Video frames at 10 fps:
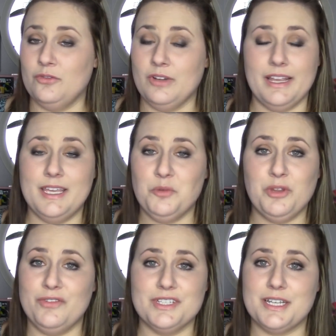I can't
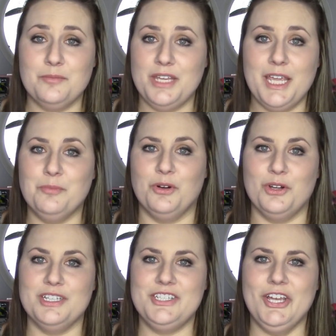believe it's going to be
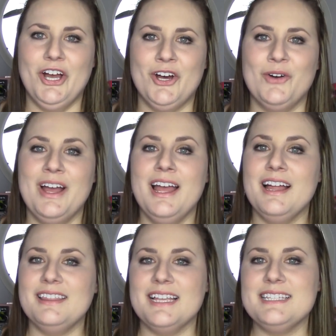April. So
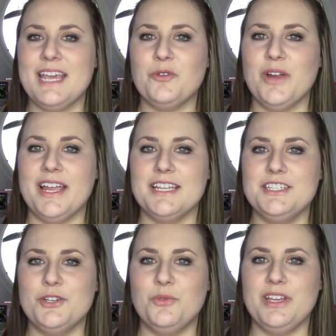let's get right
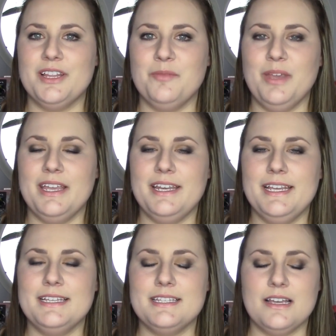into weekly
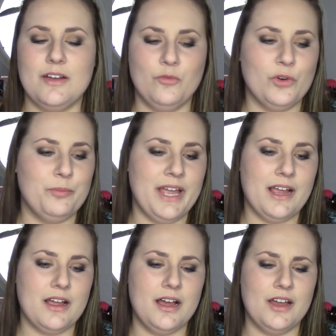manis. We're
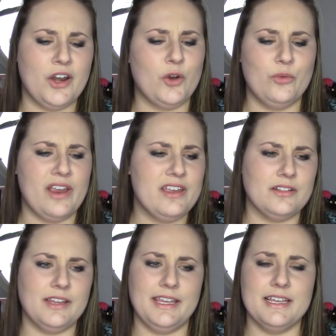back on our
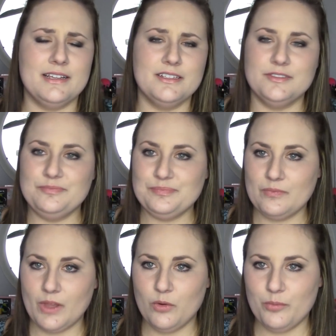regularly
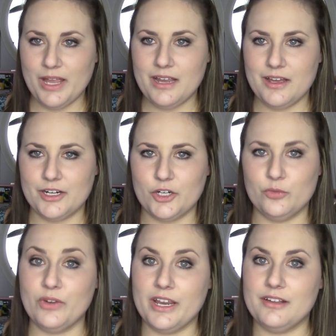We're back on our
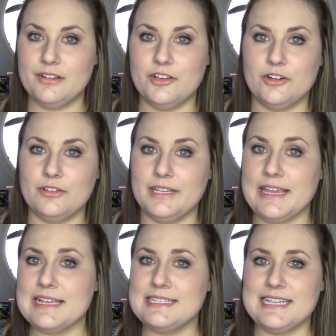
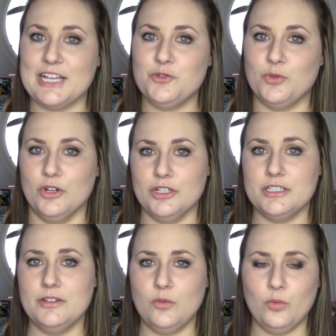regularly
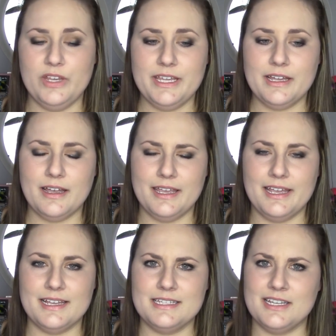scheduled week, I
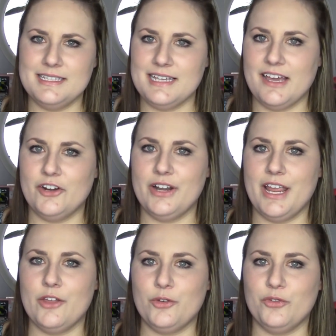guess,
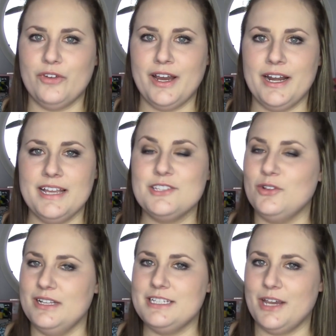Saturday through Friday, so
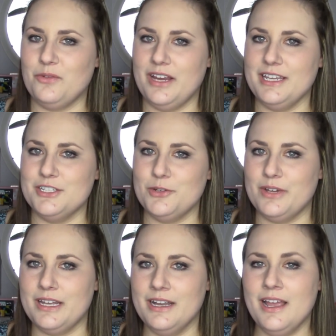let's get right into
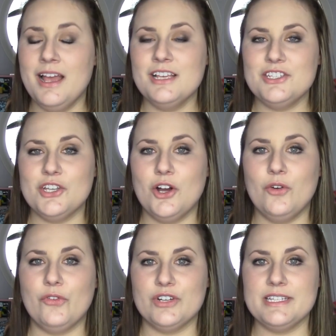it.
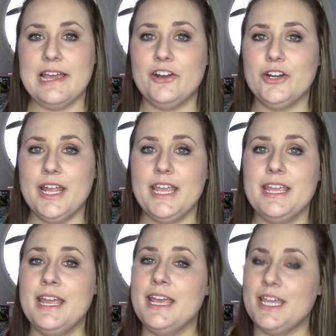So for
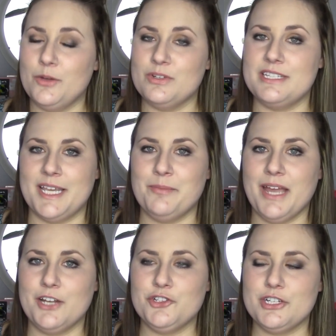Saturday, it was Saint
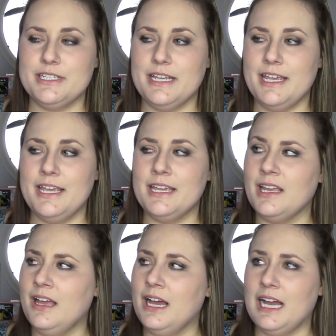Patrick's Day.
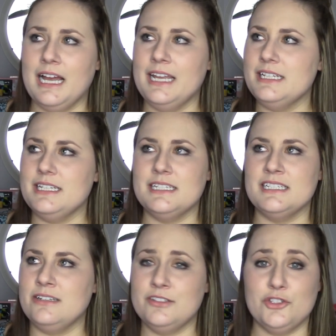I
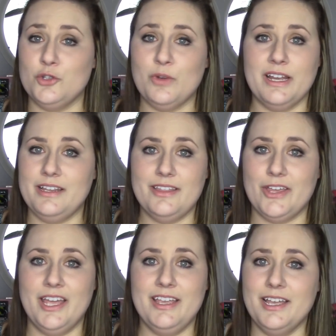didn't do
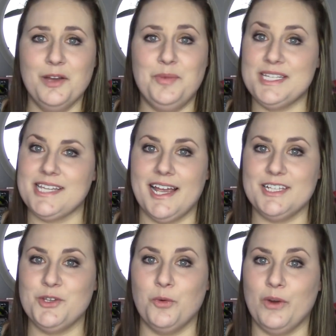anything
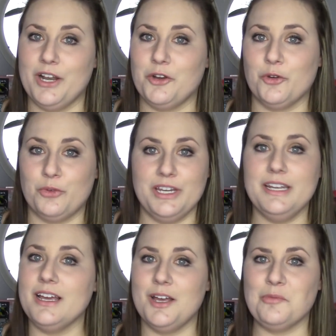besides wear
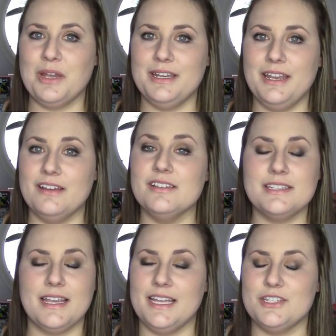green on my nails.
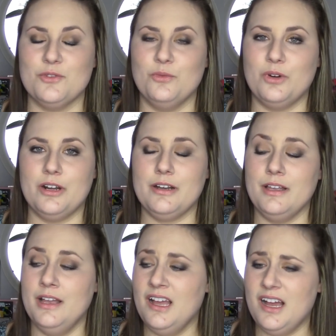I had to work.
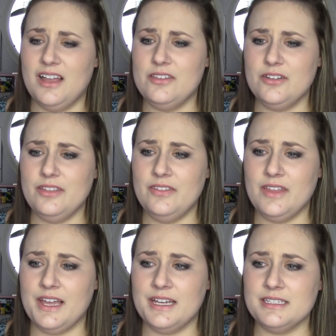Other than
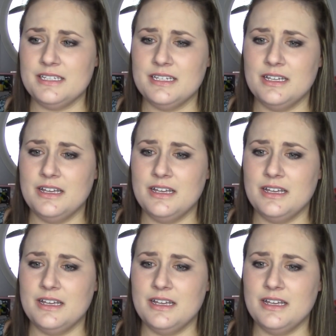that,